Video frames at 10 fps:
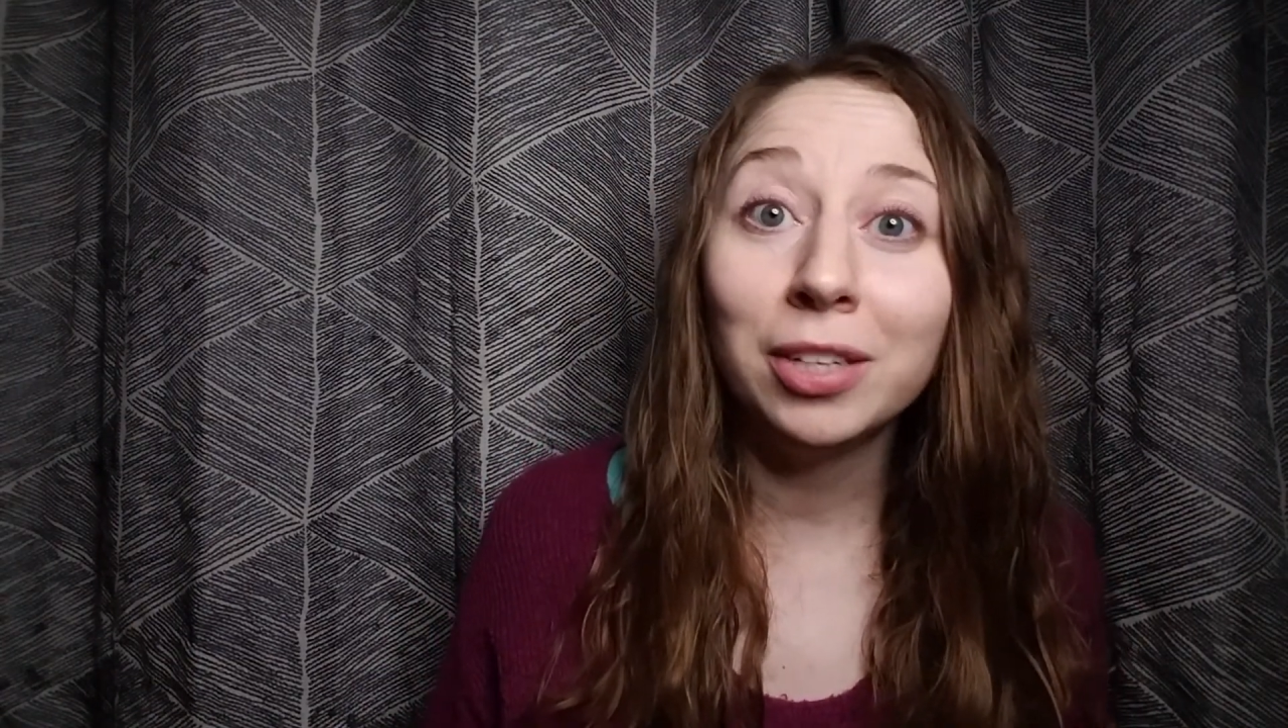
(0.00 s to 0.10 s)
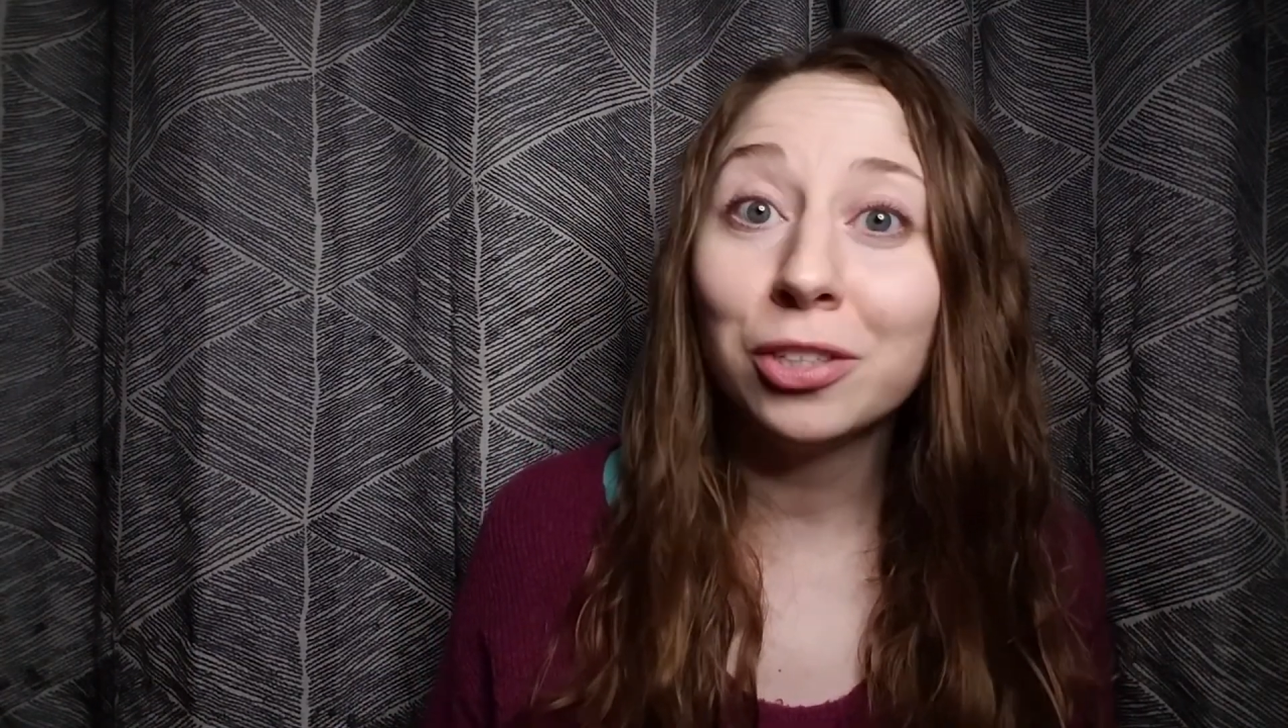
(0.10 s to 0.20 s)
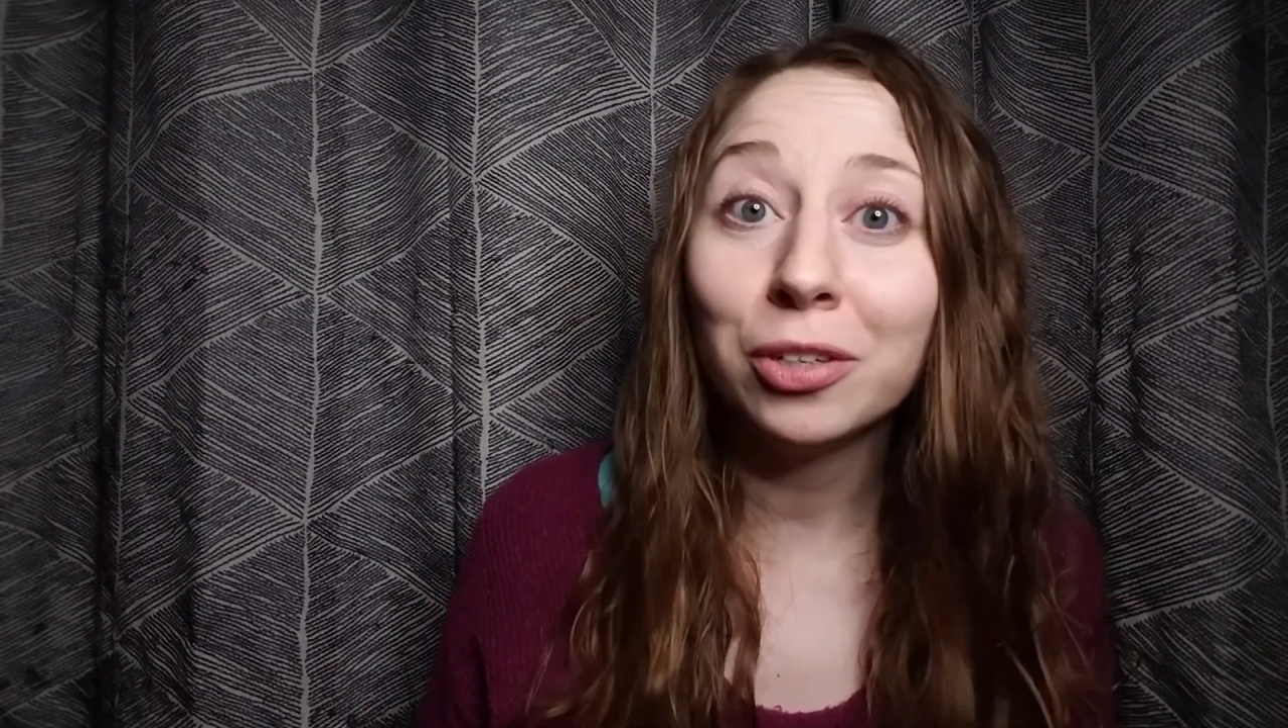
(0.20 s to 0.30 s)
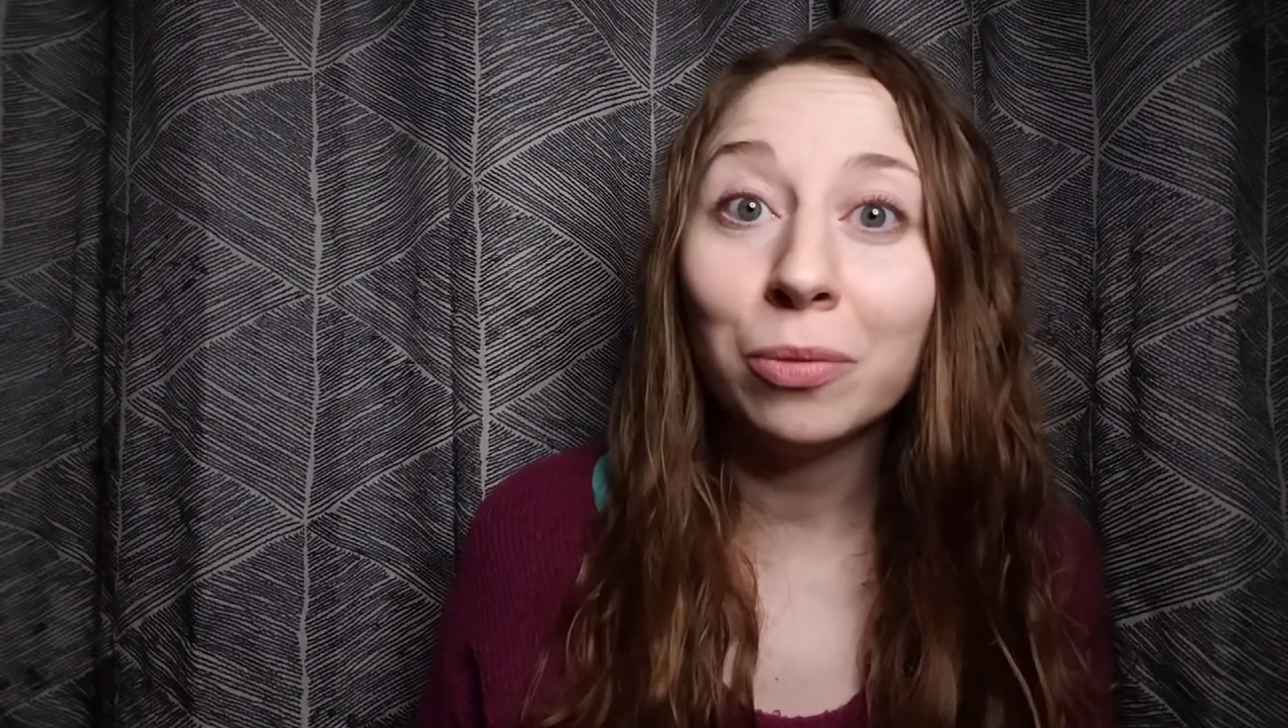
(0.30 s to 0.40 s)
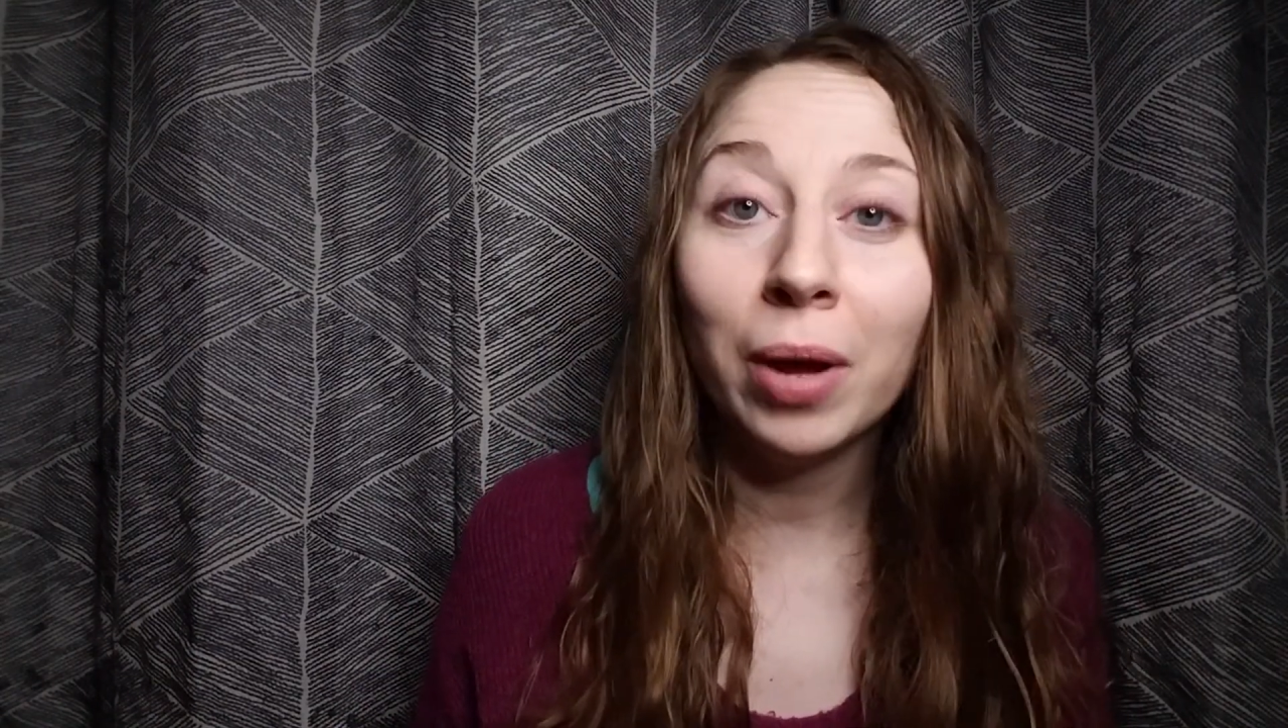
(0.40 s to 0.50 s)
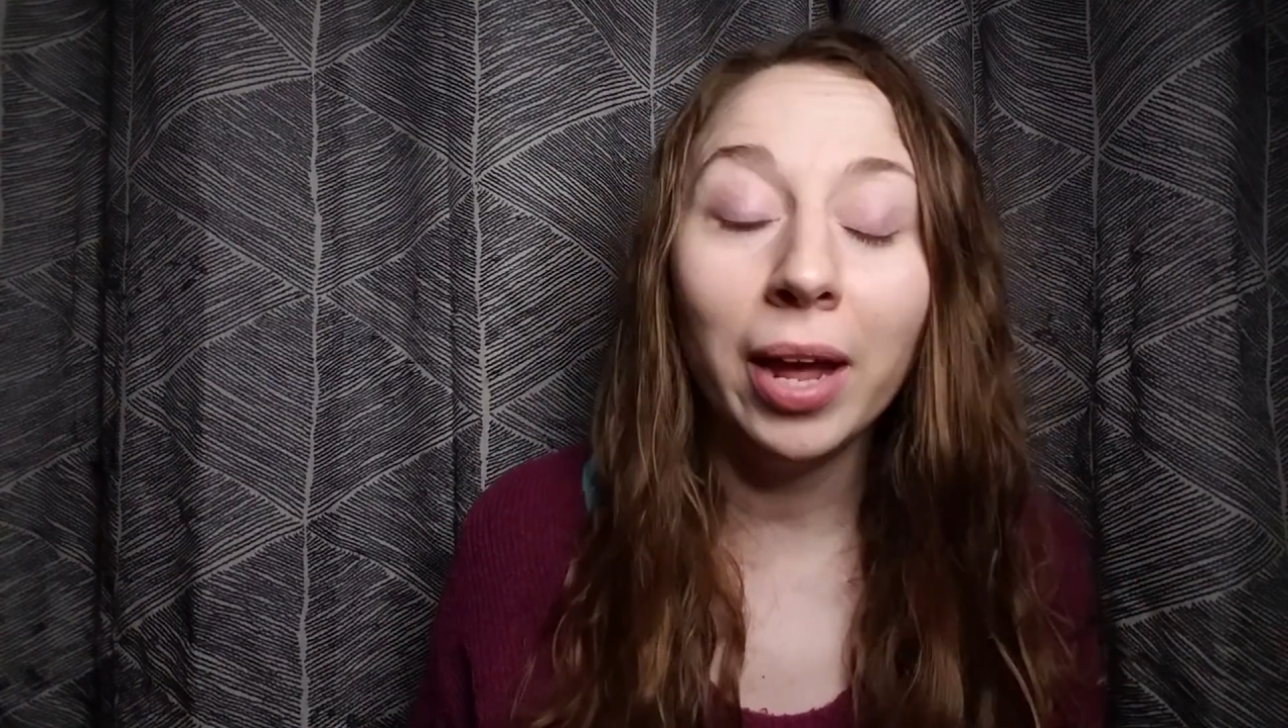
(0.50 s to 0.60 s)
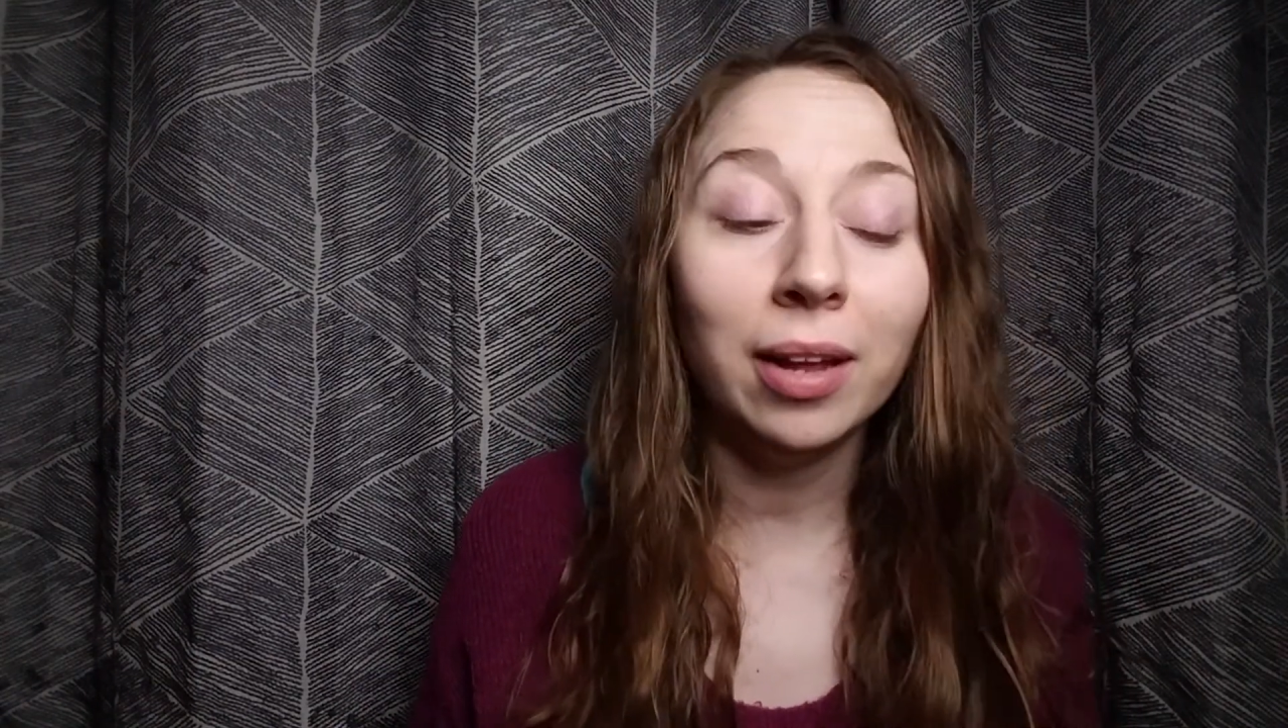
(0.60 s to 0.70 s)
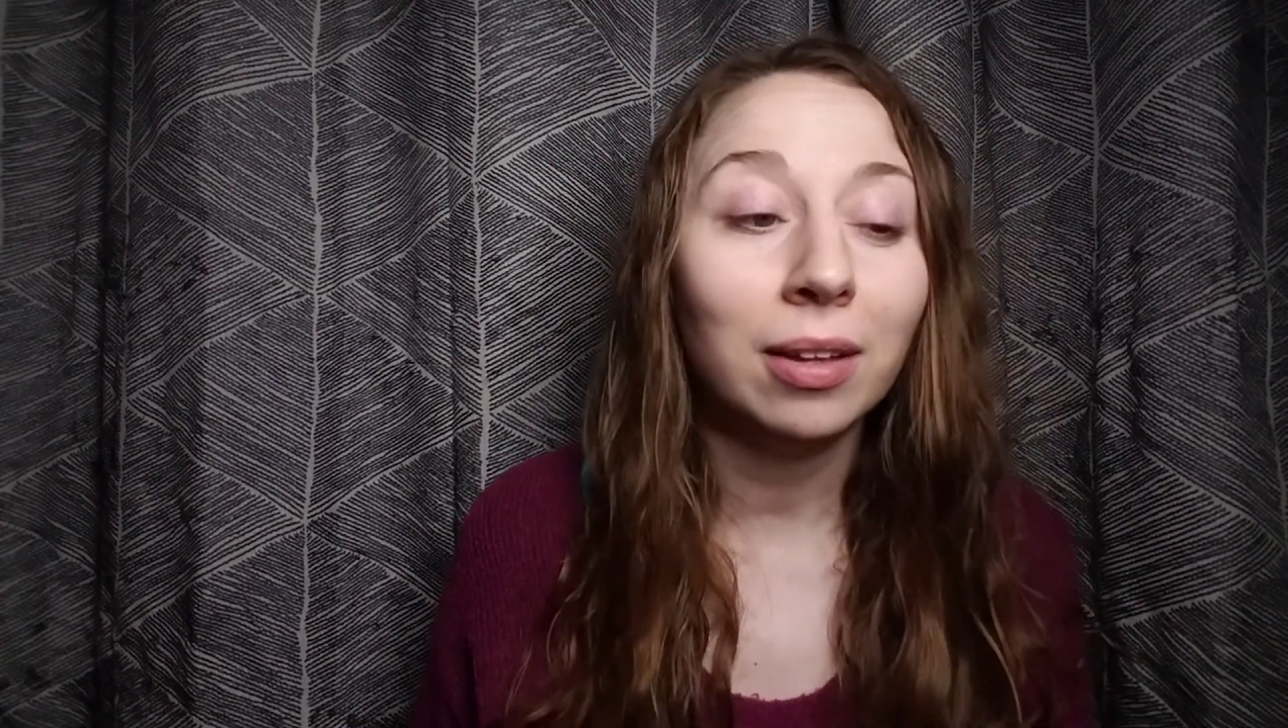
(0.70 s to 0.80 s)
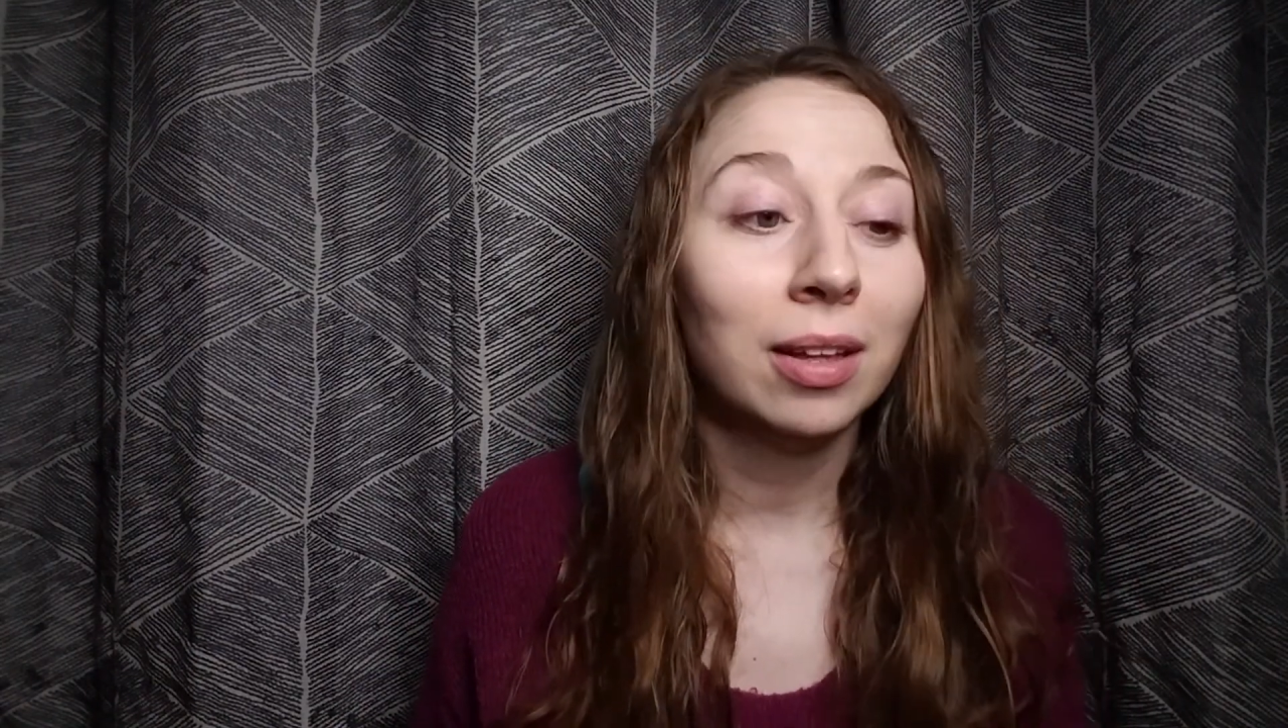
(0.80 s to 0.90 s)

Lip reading: a certain way.